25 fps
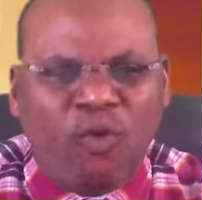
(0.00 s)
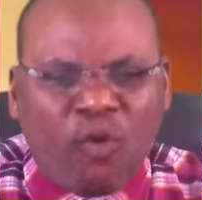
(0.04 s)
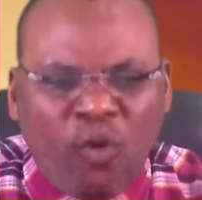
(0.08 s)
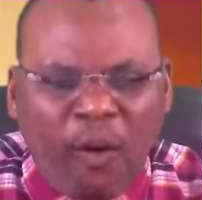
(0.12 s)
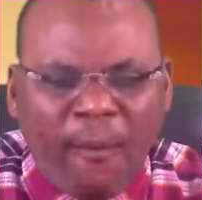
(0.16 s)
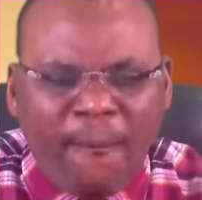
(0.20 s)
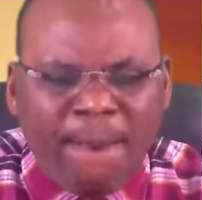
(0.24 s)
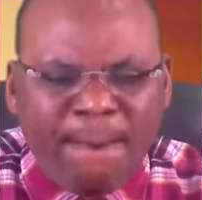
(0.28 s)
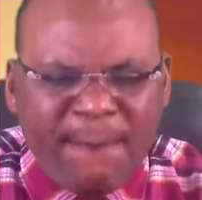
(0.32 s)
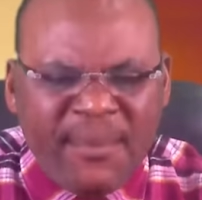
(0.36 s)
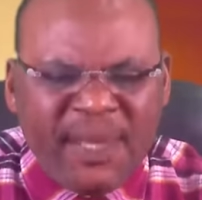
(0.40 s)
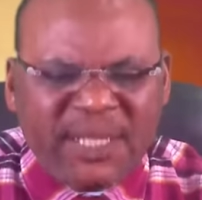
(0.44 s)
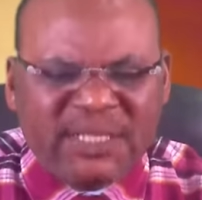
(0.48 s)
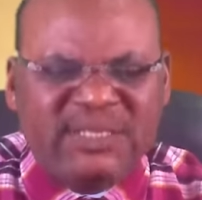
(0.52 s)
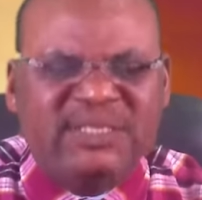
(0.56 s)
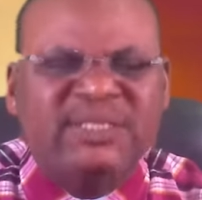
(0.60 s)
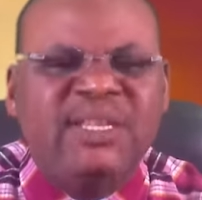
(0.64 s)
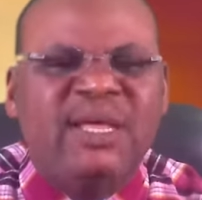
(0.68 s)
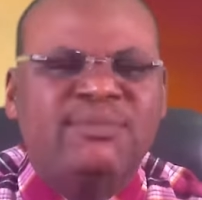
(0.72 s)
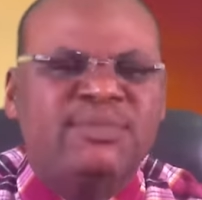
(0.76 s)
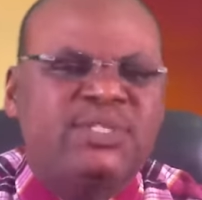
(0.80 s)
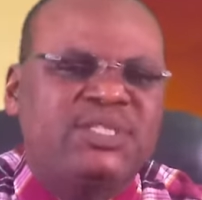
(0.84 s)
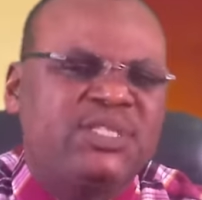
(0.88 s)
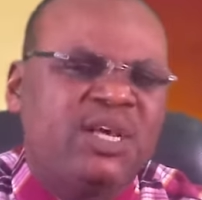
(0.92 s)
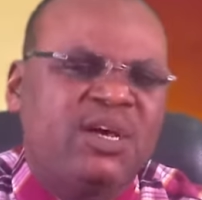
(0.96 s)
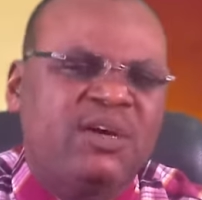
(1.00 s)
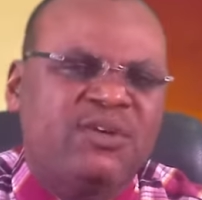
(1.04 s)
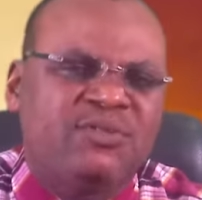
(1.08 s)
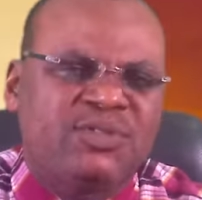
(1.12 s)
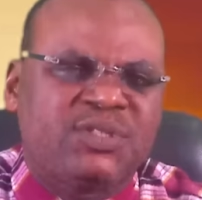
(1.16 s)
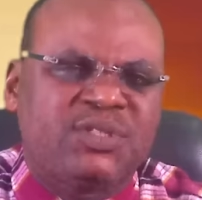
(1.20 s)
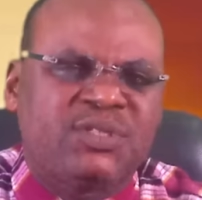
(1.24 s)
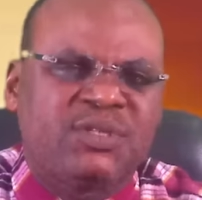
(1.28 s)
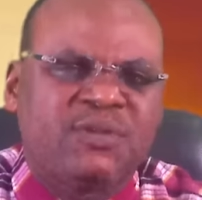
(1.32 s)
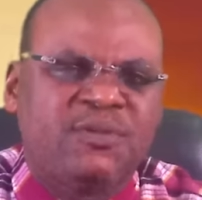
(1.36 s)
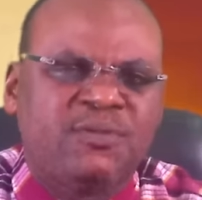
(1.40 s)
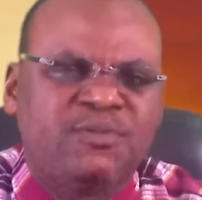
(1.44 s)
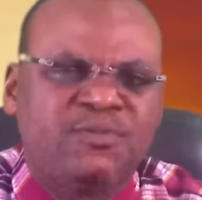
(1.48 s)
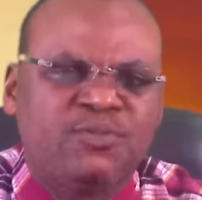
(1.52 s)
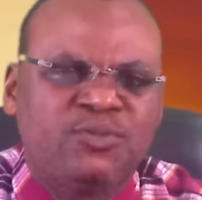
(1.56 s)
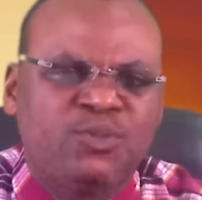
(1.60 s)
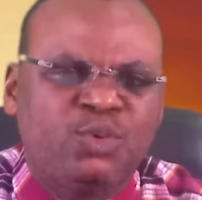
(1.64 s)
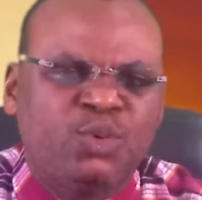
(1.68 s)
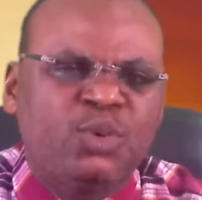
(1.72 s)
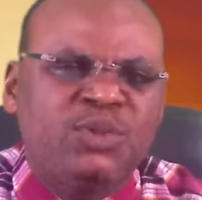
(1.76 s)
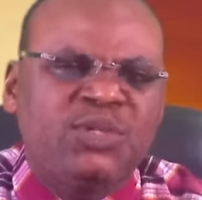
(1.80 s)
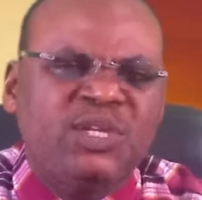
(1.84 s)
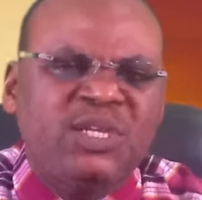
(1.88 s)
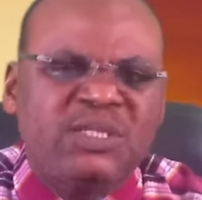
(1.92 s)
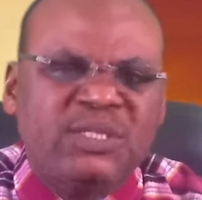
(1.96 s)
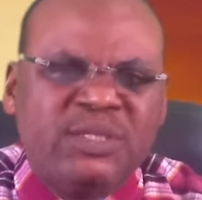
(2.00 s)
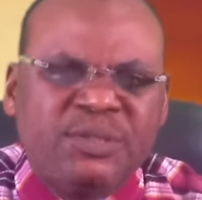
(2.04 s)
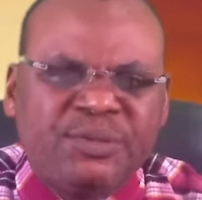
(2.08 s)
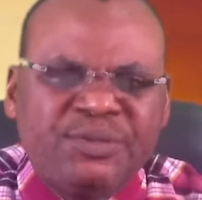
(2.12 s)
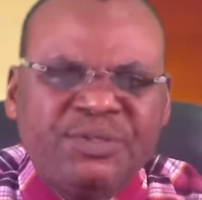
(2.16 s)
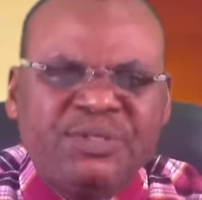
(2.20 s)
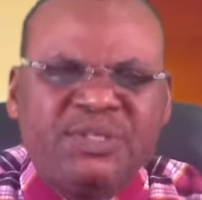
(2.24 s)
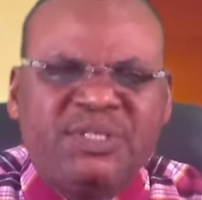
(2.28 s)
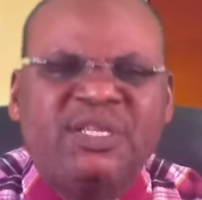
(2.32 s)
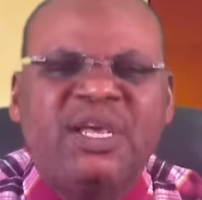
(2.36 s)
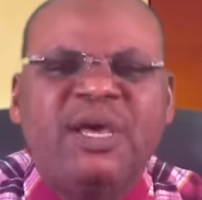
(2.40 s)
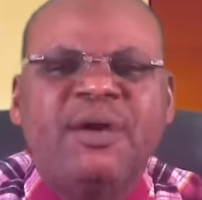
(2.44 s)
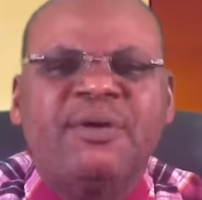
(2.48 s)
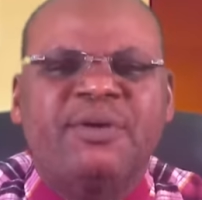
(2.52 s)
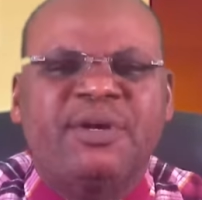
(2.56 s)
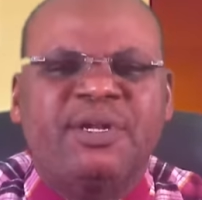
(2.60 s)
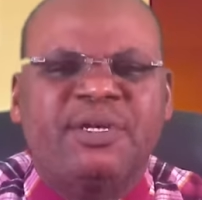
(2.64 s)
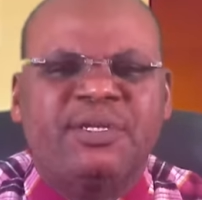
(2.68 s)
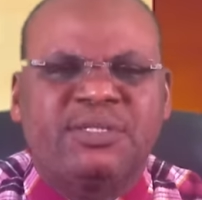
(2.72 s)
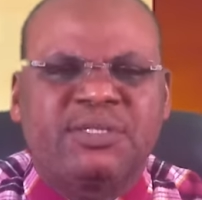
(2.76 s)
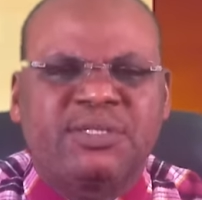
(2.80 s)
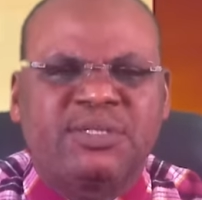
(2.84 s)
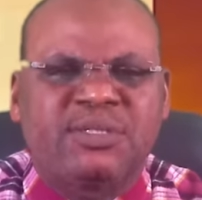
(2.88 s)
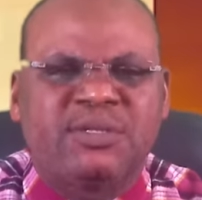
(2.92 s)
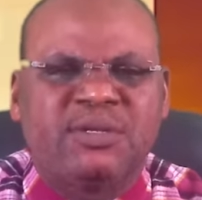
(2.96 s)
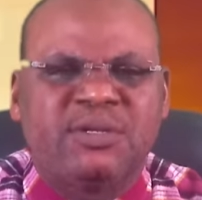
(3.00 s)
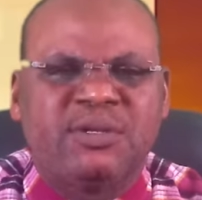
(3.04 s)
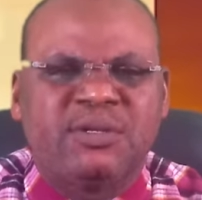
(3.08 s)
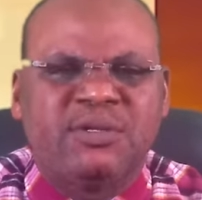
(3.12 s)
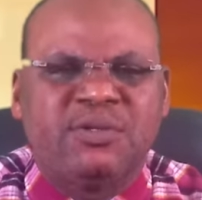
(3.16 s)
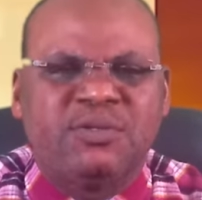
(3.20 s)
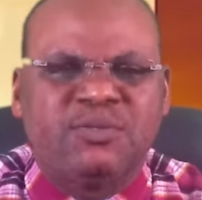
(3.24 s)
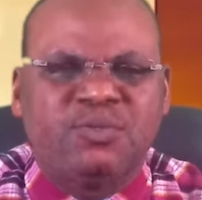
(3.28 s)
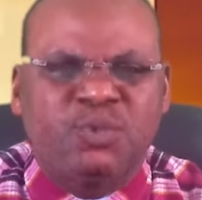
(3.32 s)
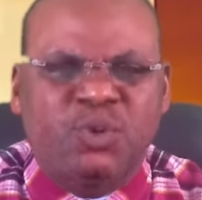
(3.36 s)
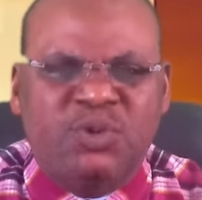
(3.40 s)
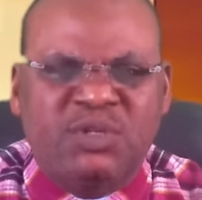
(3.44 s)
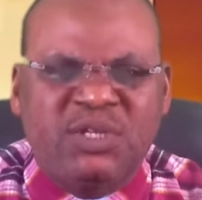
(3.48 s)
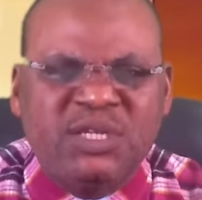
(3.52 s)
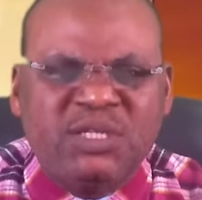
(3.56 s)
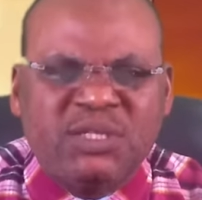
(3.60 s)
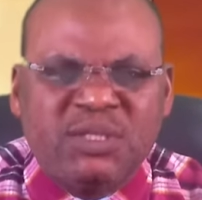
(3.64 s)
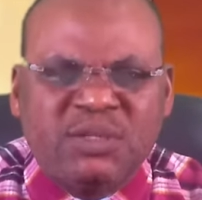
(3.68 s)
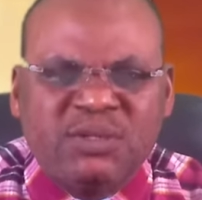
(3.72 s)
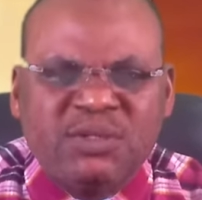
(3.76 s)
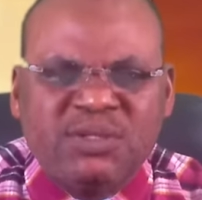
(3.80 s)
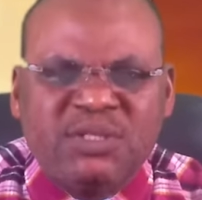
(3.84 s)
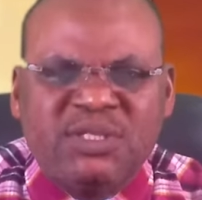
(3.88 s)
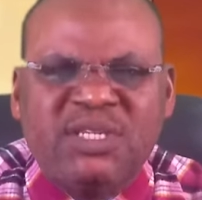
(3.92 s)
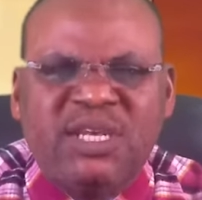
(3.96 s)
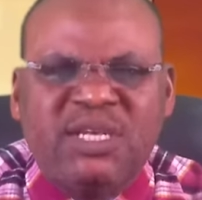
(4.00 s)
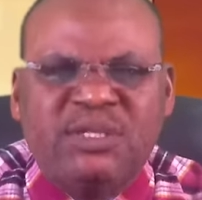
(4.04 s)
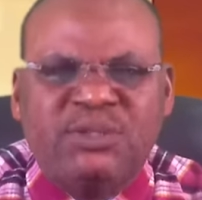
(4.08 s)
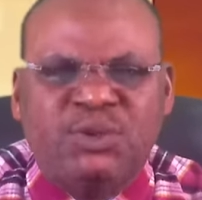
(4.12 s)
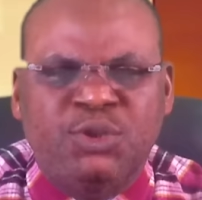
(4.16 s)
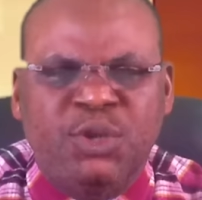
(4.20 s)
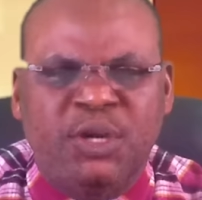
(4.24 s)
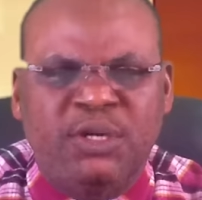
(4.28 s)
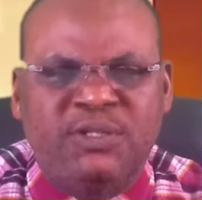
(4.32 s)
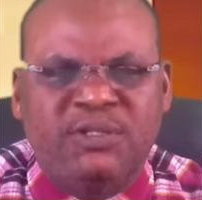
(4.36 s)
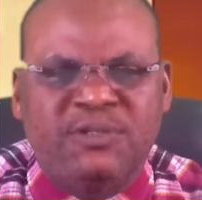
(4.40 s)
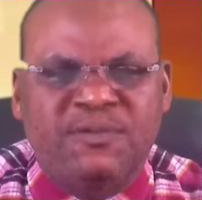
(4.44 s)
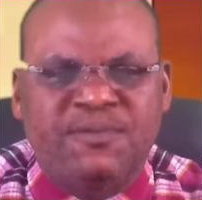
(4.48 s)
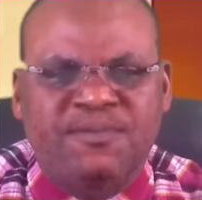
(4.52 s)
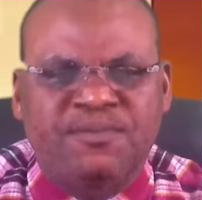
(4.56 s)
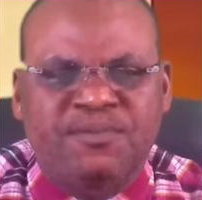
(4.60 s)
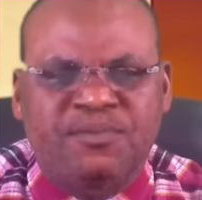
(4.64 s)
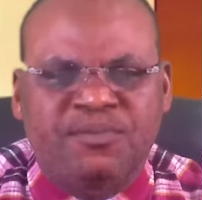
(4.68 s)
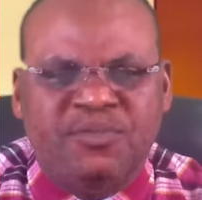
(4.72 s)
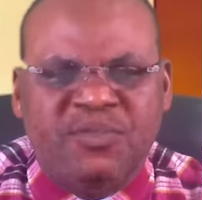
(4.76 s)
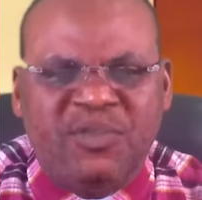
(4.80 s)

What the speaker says: commit themselves to this Christian race, to this Christian journey,